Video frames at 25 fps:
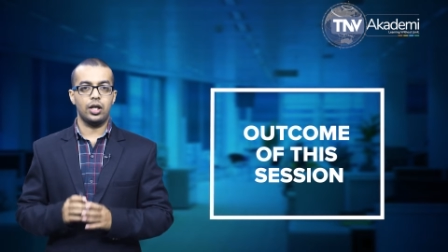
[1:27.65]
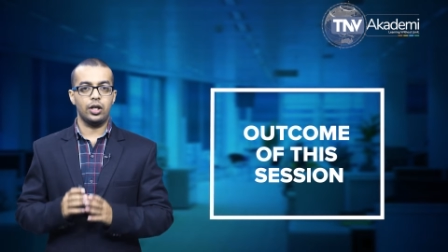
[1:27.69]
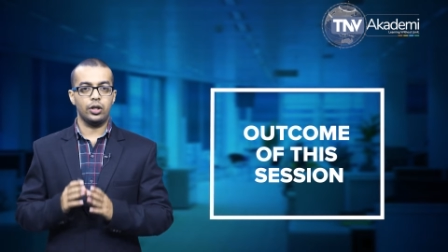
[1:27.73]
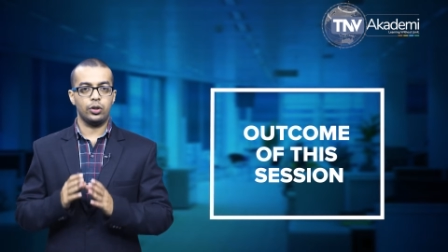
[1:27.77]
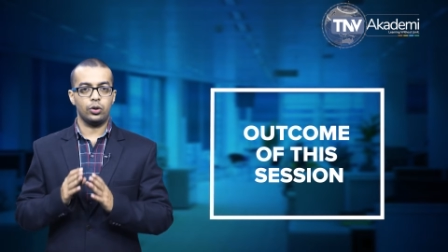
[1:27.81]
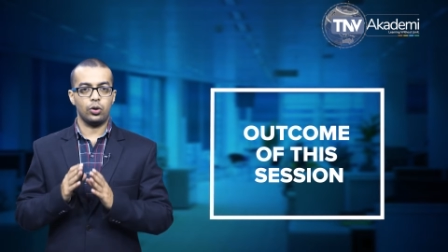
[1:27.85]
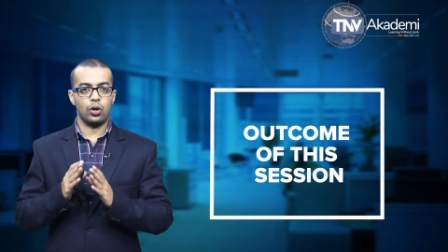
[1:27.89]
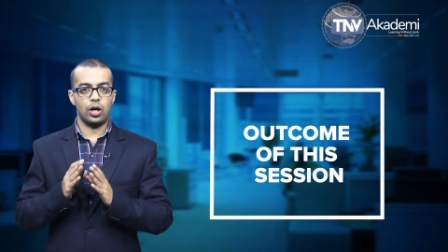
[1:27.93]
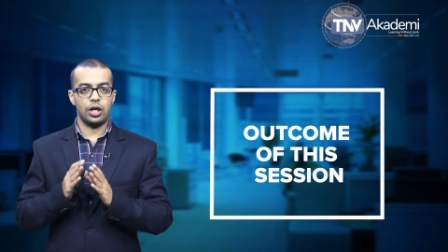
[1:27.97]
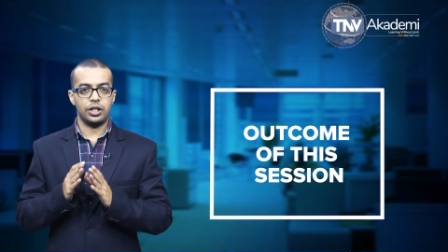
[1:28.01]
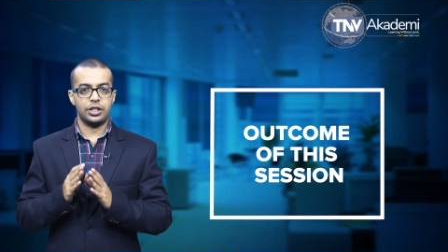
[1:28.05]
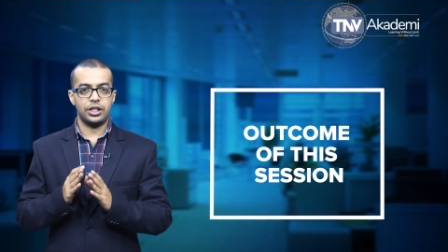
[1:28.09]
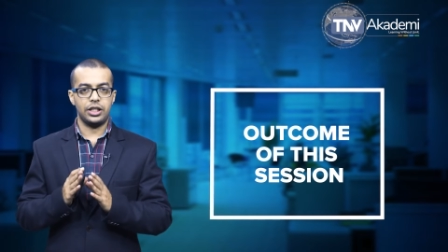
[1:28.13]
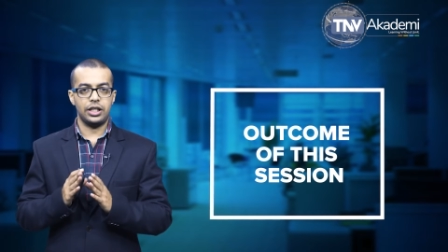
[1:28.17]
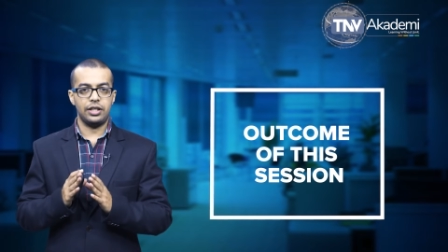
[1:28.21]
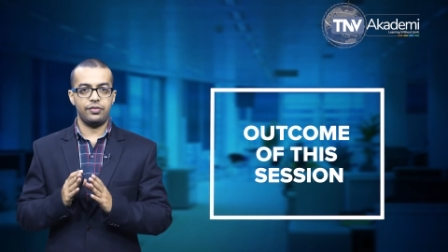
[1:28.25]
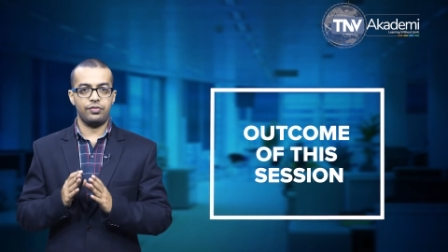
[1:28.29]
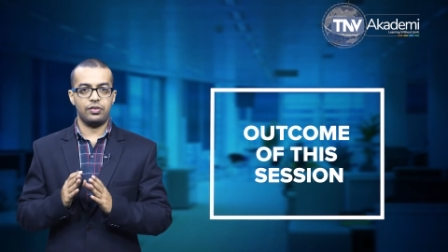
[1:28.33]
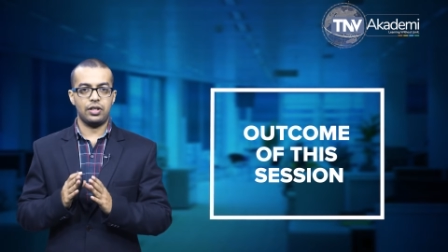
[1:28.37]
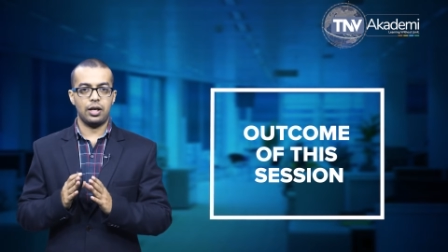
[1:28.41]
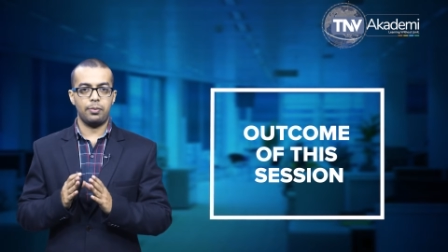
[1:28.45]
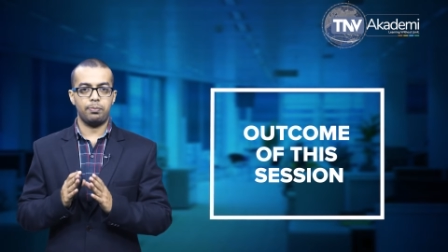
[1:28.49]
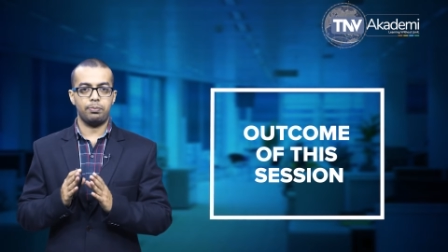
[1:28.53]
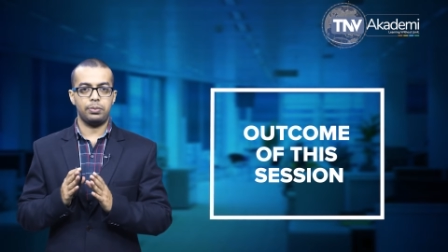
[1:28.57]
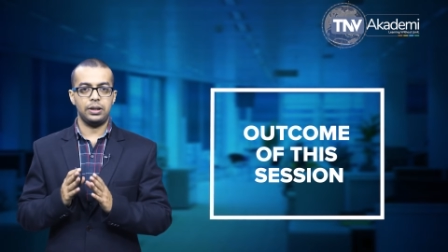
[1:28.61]
to achieve
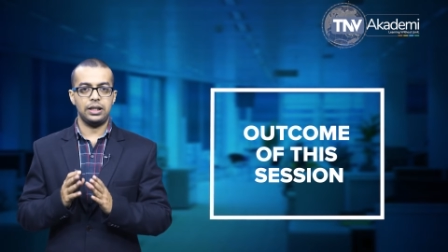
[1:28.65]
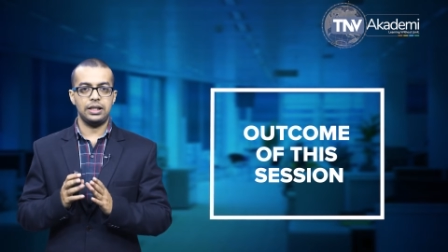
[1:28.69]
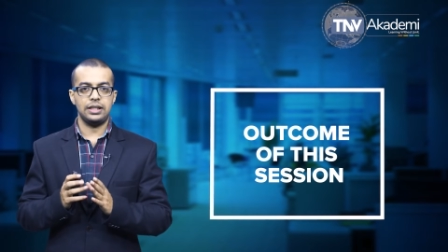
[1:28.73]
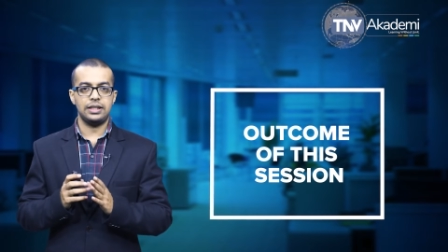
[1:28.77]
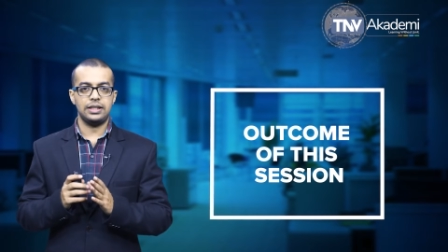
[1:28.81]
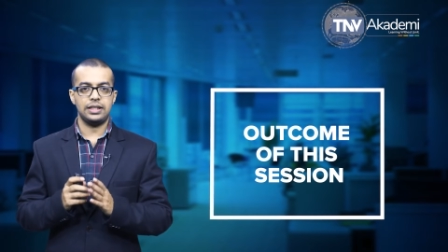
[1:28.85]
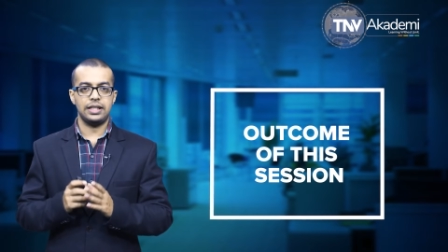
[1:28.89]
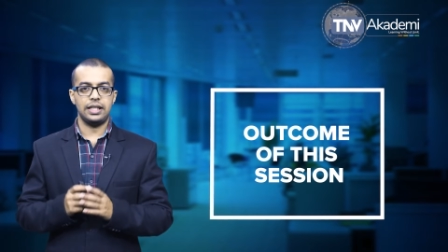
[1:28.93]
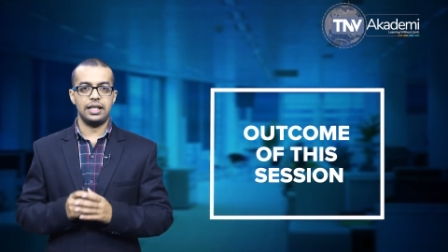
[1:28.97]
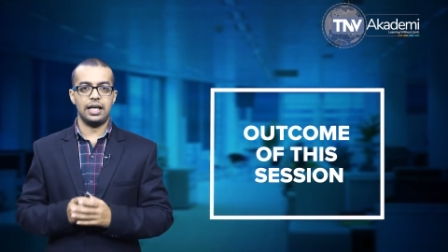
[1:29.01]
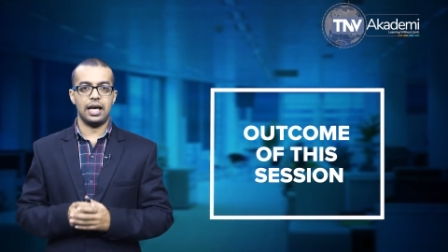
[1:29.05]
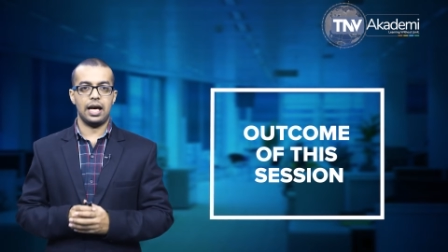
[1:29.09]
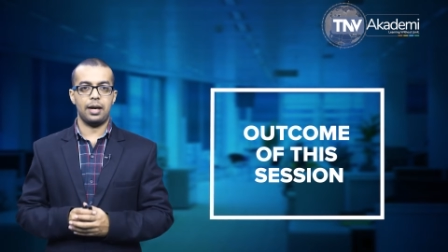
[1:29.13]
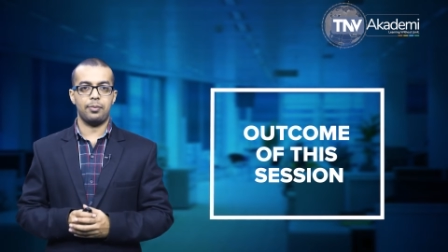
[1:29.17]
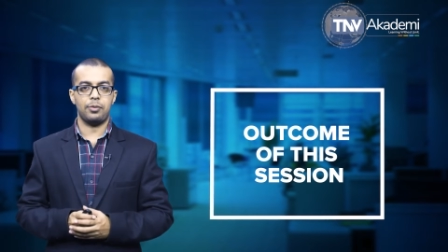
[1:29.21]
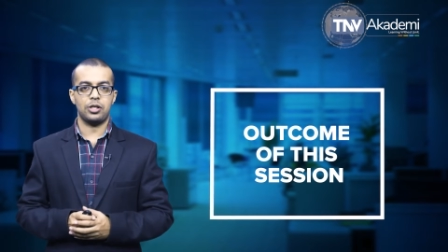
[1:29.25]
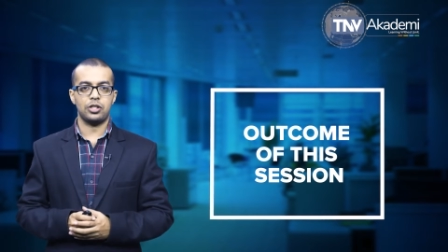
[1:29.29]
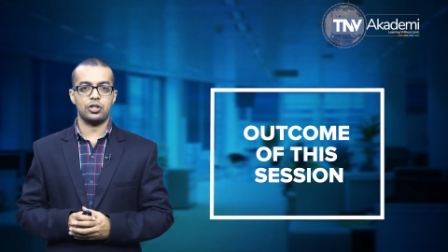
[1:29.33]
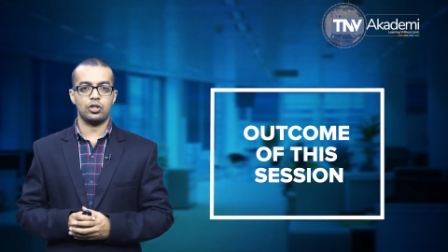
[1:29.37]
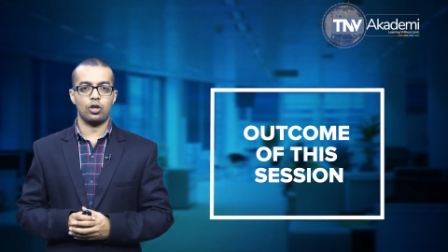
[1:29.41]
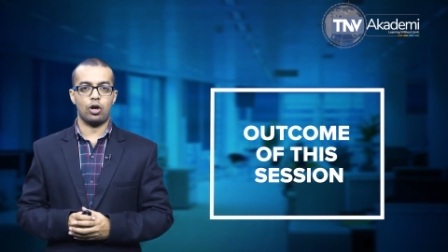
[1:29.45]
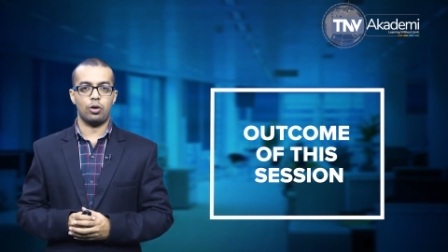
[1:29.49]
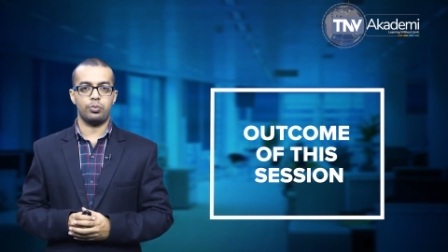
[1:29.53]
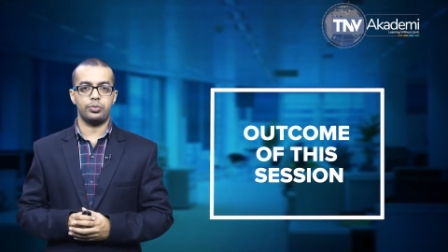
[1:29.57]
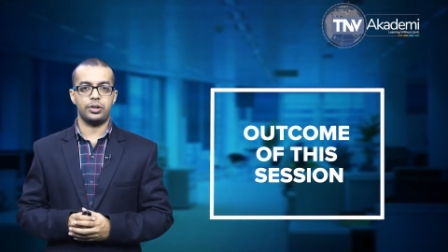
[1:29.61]
the
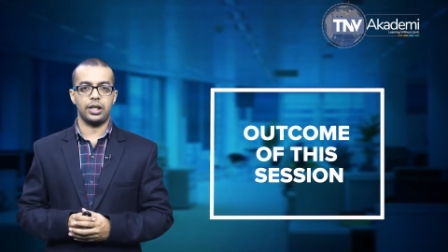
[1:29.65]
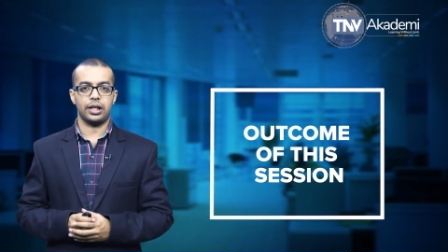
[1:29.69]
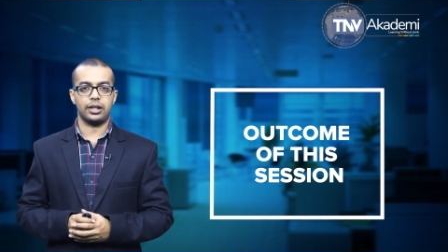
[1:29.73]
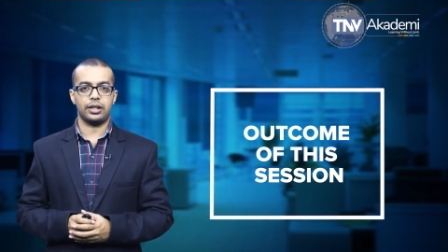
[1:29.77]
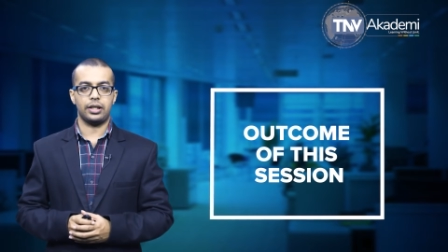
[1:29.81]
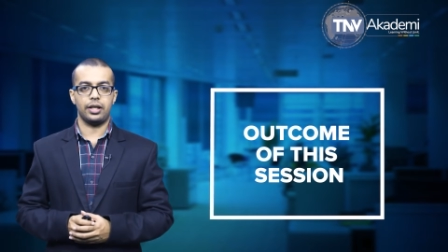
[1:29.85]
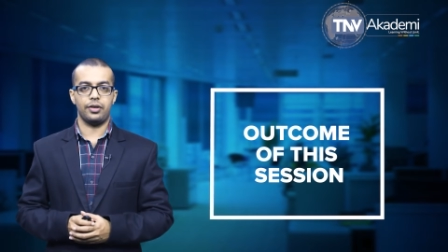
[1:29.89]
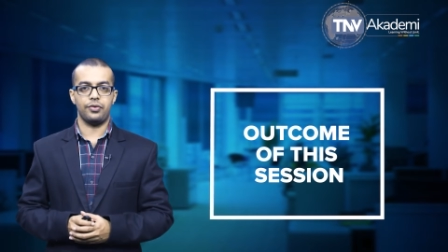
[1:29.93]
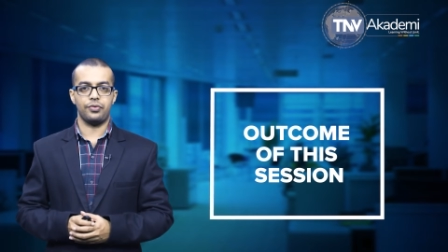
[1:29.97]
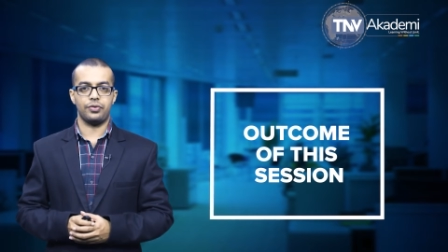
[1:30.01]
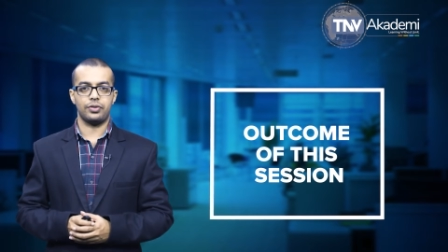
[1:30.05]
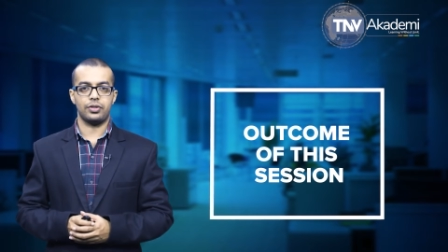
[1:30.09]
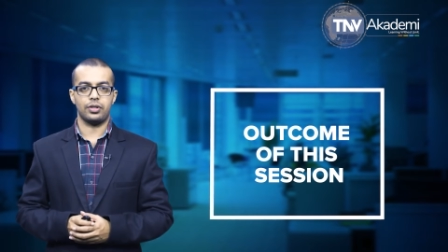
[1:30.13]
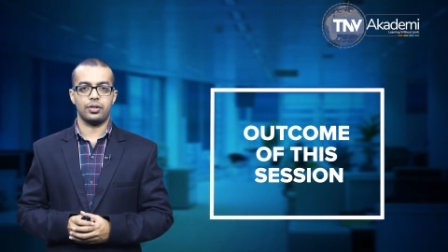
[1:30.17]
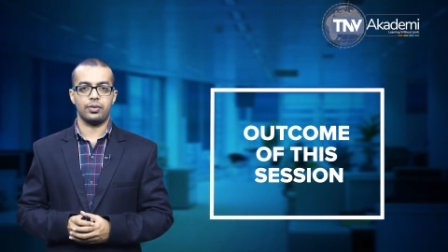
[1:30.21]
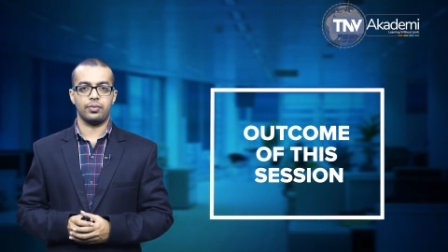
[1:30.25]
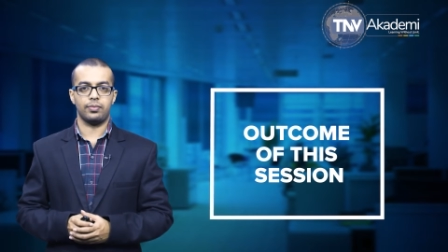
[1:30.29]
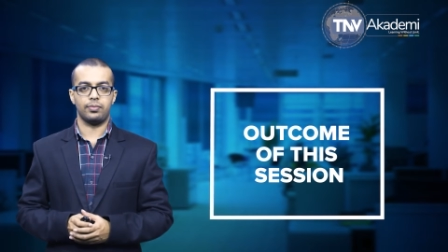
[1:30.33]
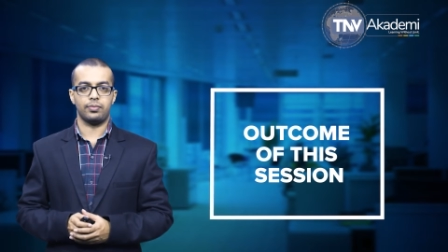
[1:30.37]
BCMS objectives.